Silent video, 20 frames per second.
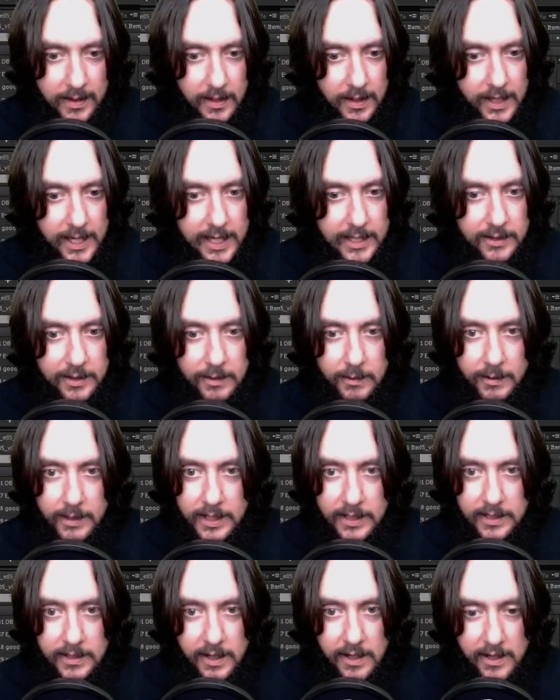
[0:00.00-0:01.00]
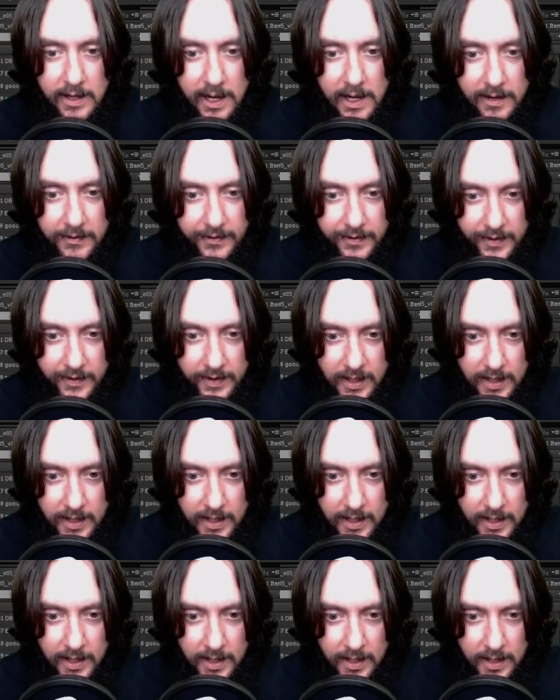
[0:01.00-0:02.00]
All right, so we're gonna start off
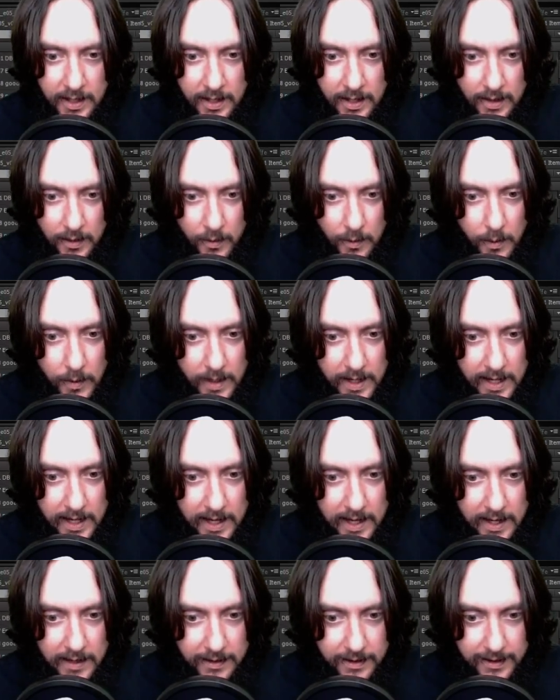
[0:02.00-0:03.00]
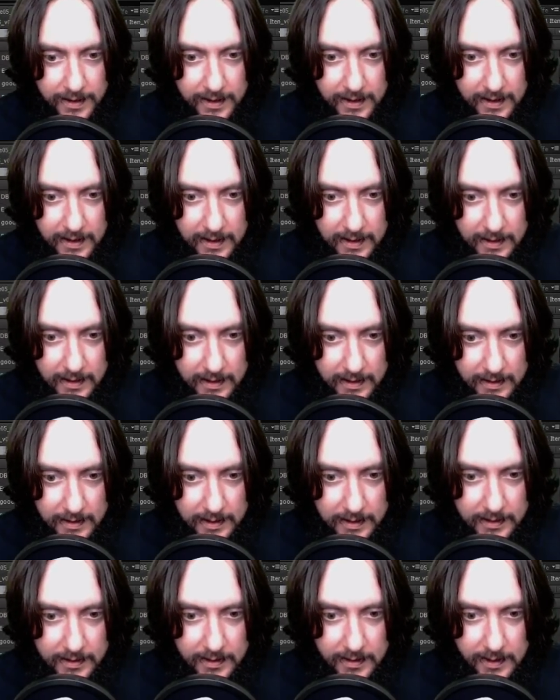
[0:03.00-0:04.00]
with,
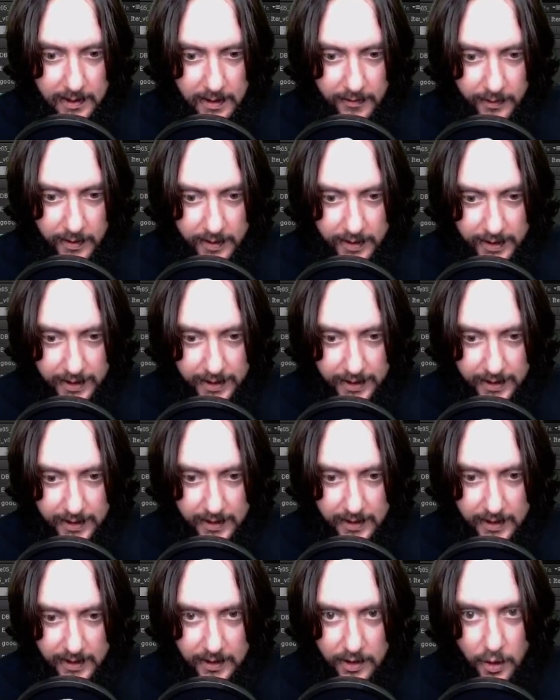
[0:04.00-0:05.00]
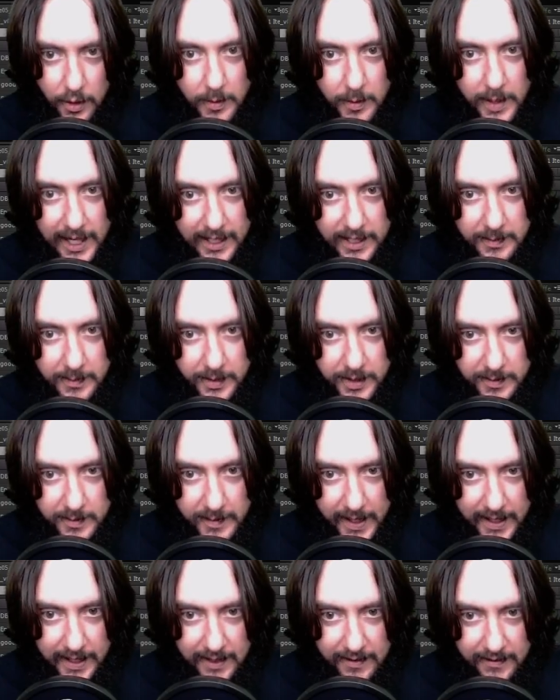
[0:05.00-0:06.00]
let's start off with Kobrak's
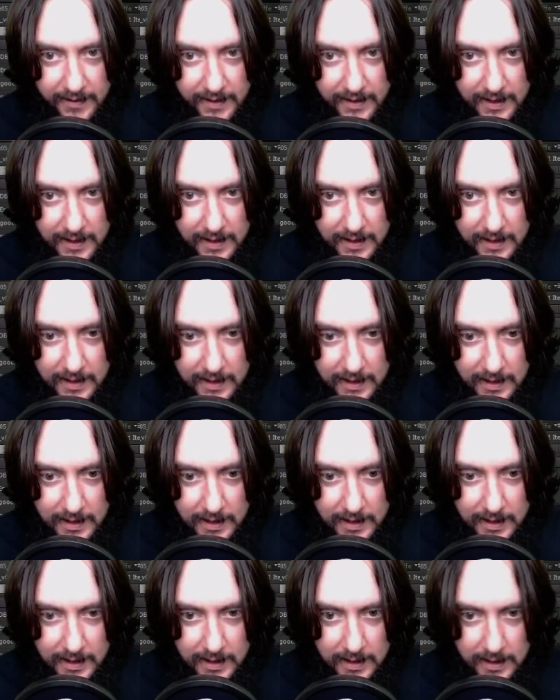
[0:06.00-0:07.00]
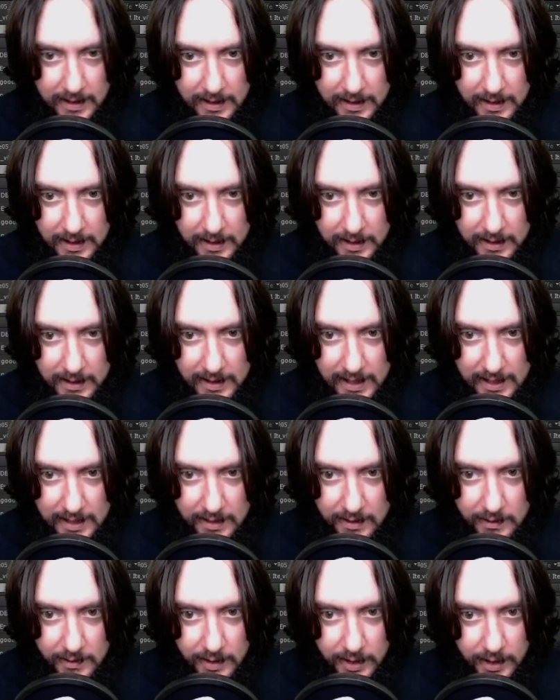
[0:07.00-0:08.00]
perspective, because he
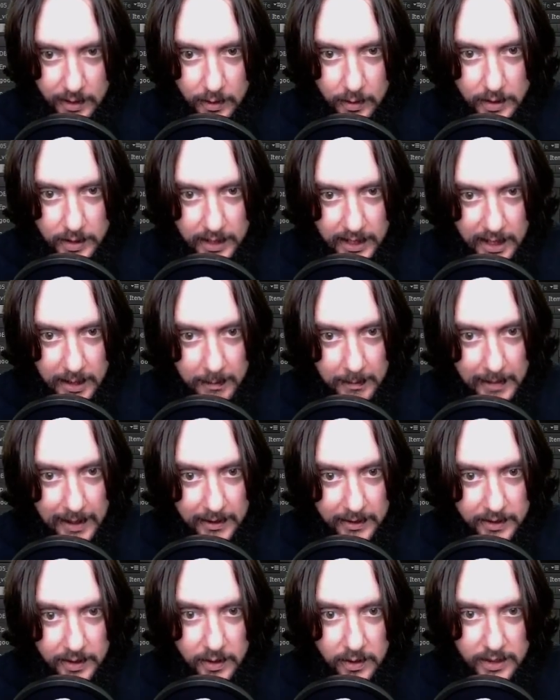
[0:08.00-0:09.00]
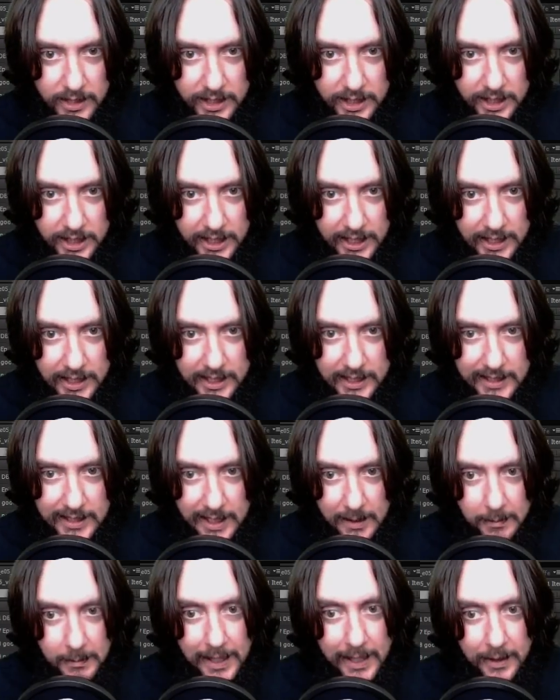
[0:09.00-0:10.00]
has a really cool looking mount. Holy shit, look at
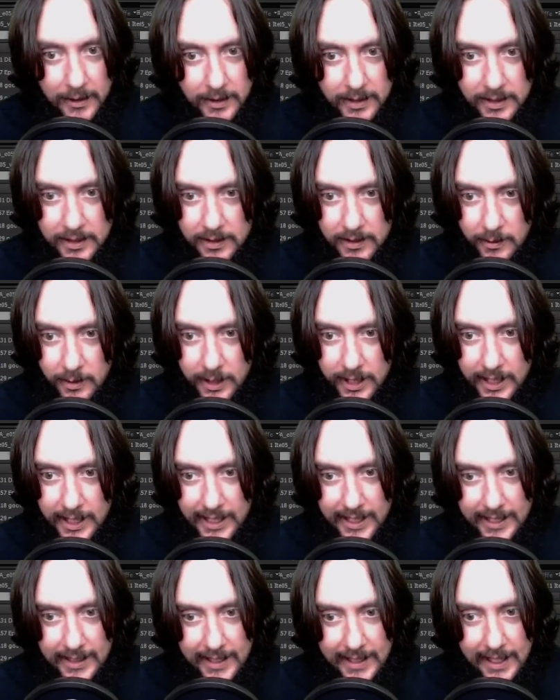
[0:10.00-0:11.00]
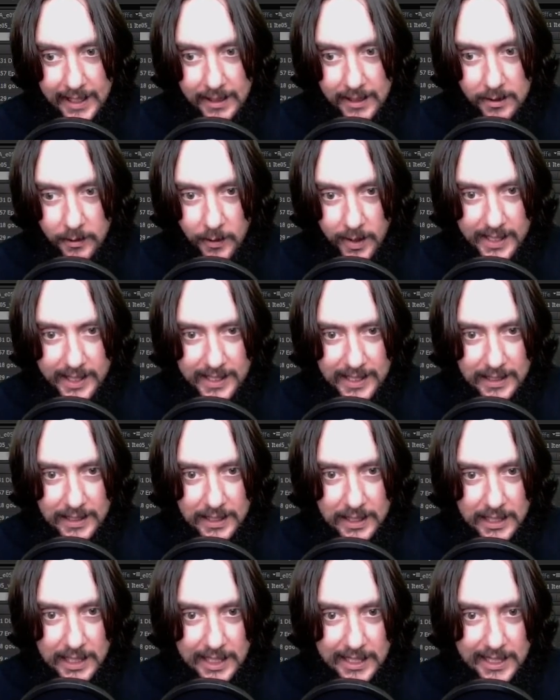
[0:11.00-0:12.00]
that mount. Where did he get that? Why does it
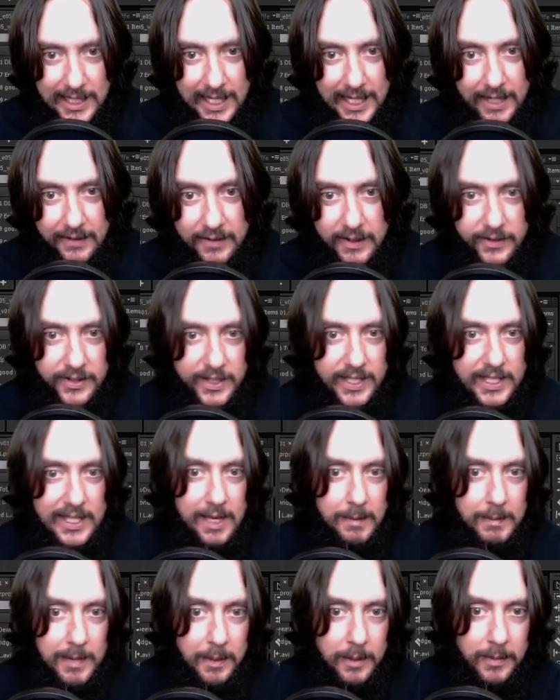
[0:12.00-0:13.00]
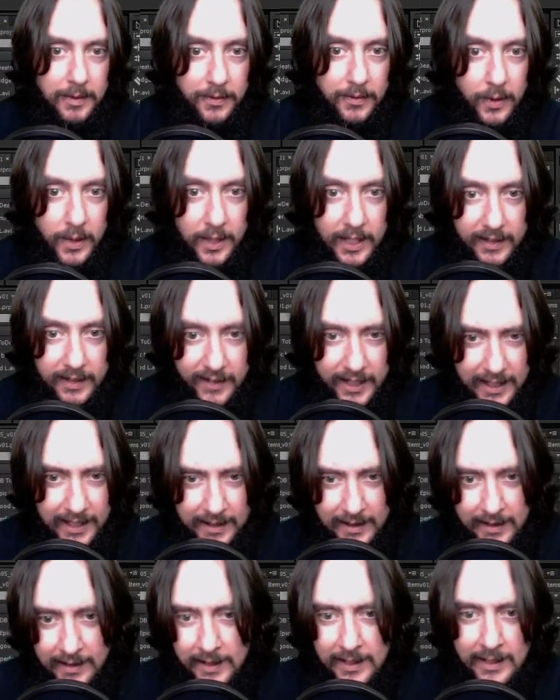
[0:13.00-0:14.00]
look like that? I've never seen that mount before, have I?